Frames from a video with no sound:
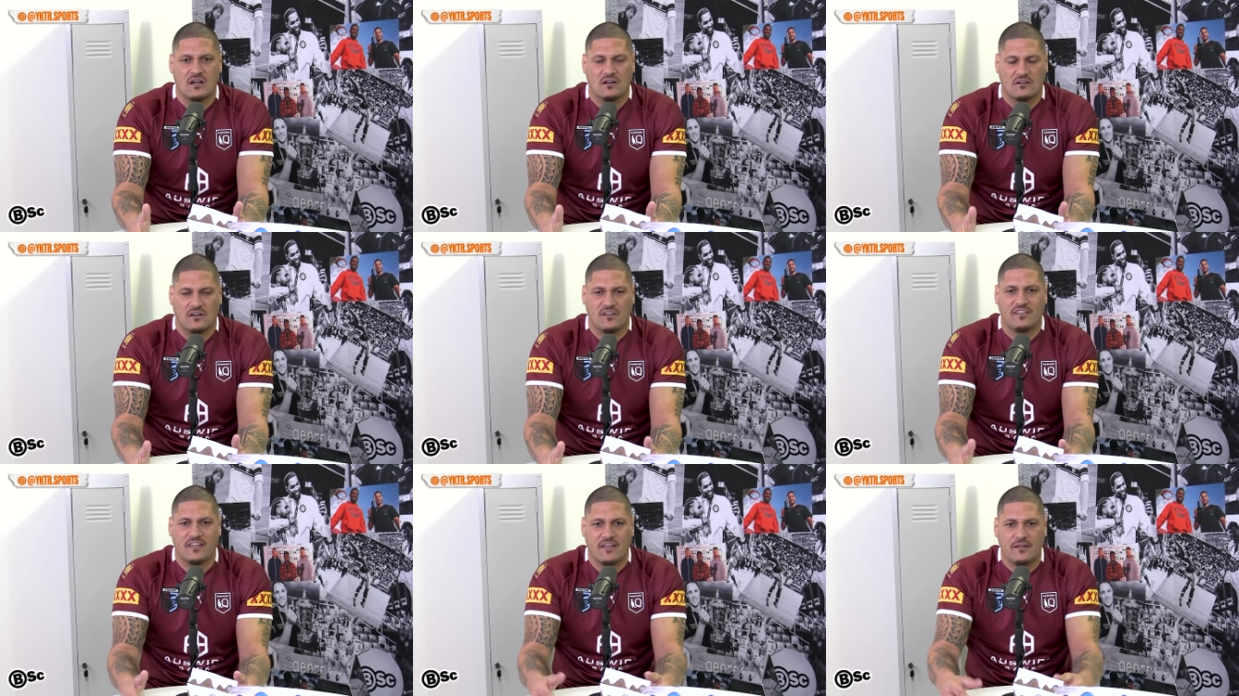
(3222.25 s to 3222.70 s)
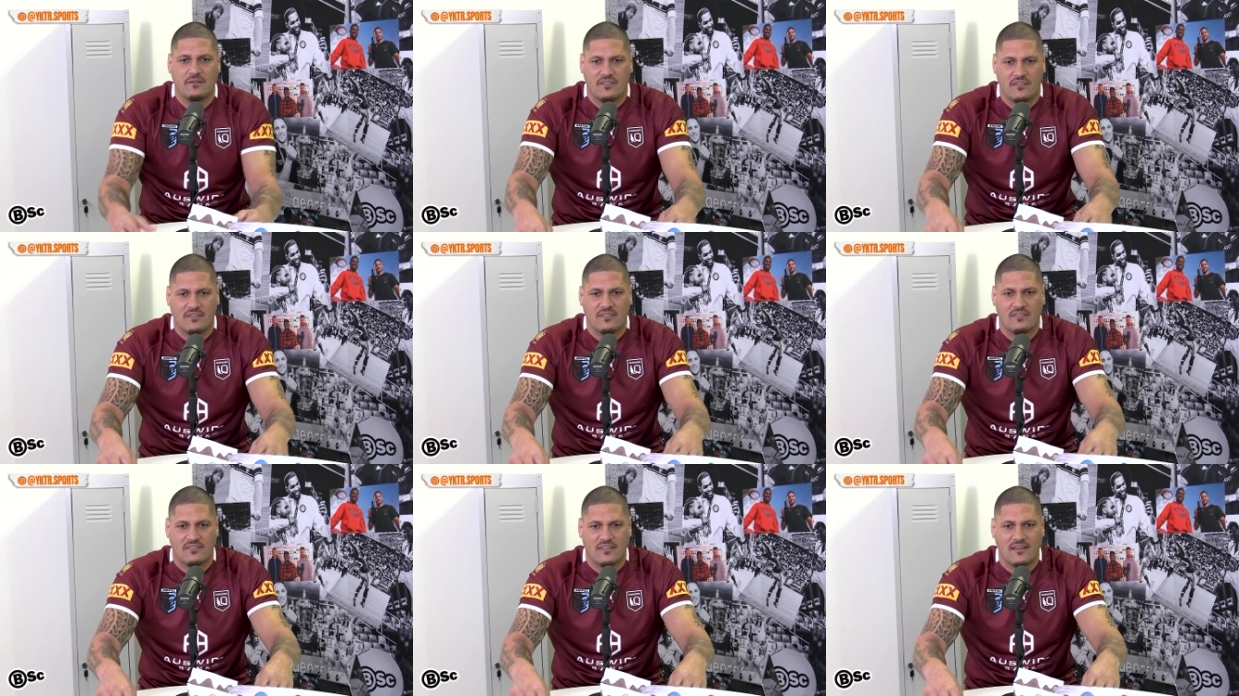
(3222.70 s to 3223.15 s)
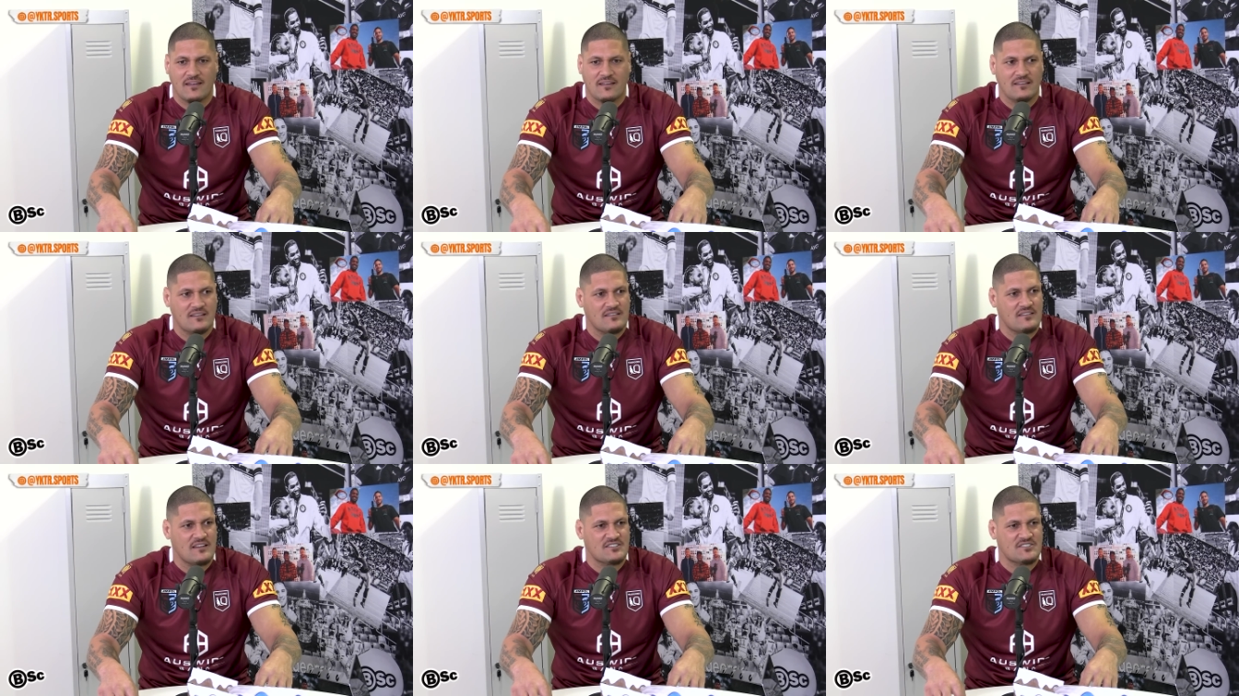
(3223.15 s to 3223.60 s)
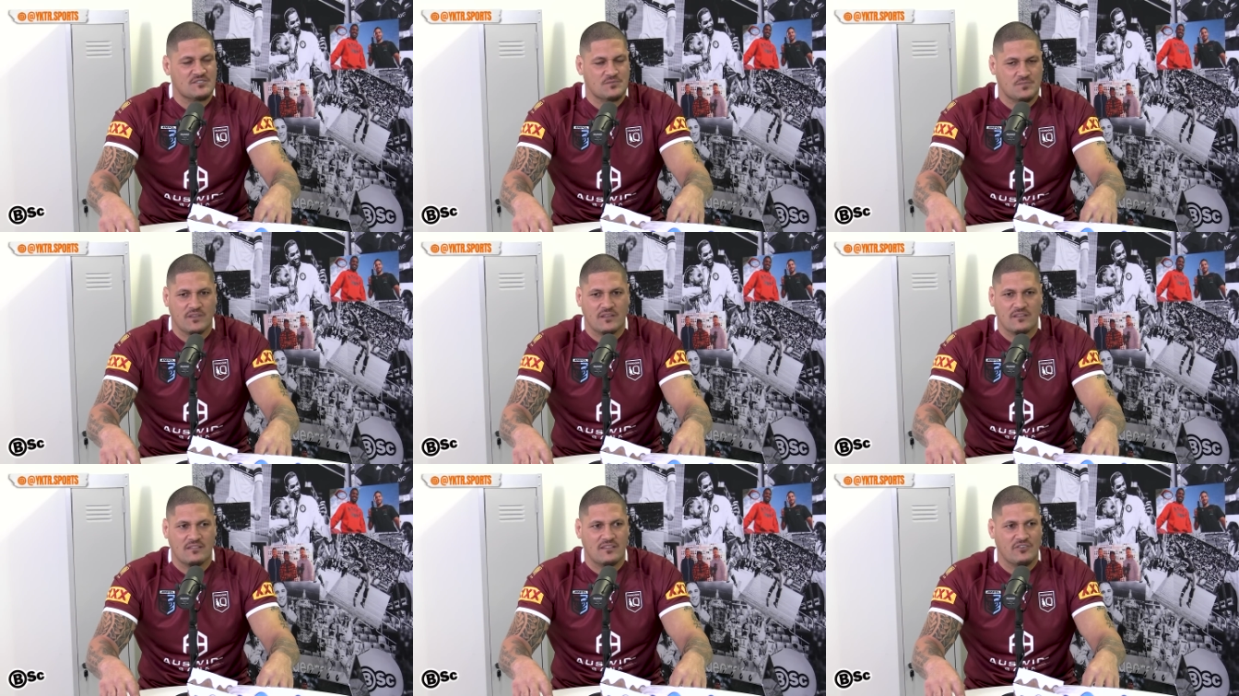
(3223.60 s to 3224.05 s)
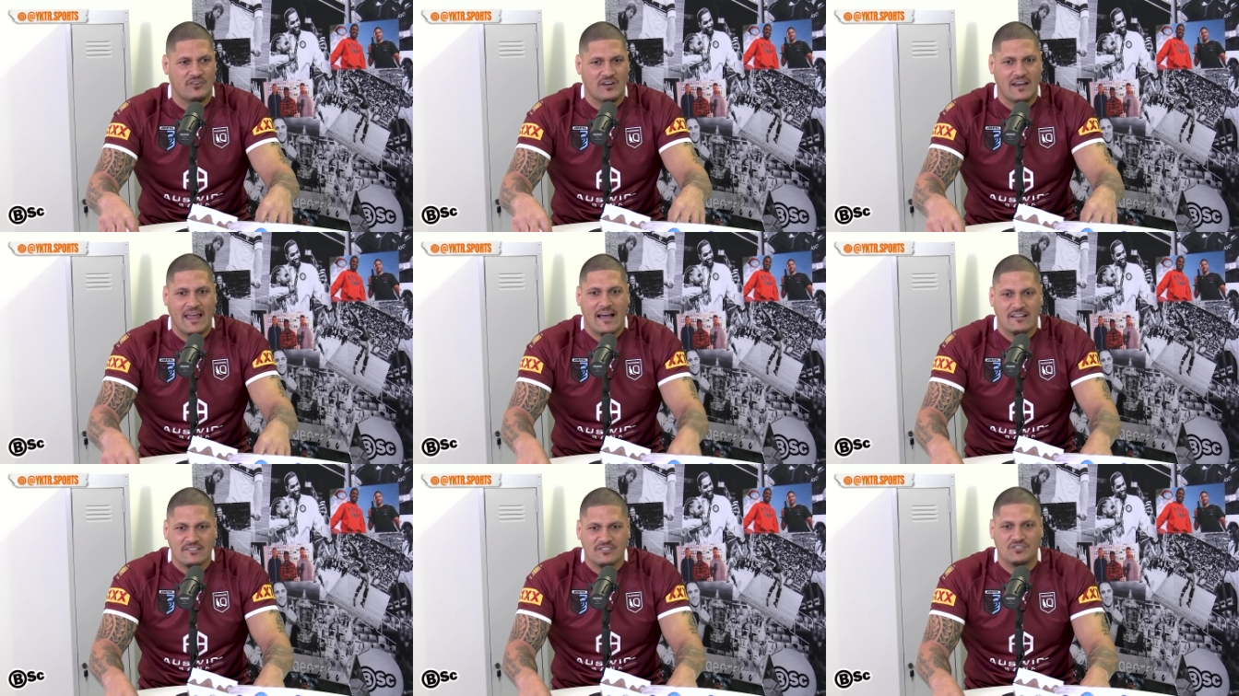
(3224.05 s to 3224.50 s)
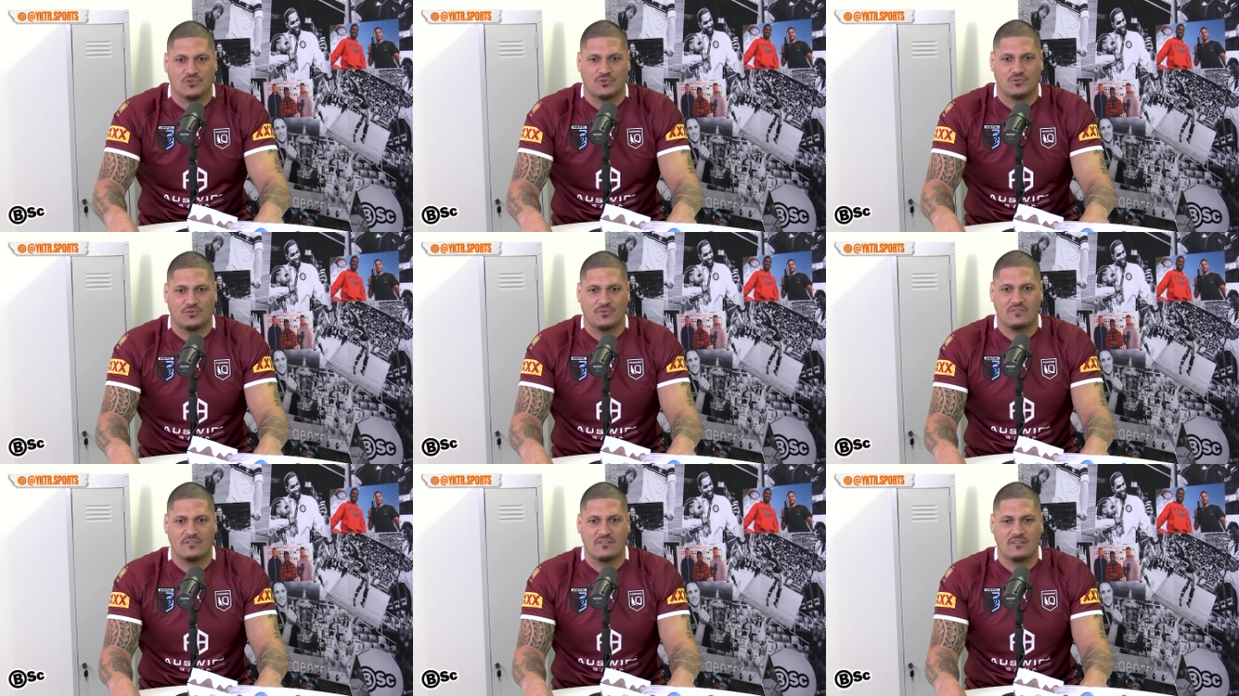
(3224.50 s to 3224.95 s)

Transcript: Like they're allowed to.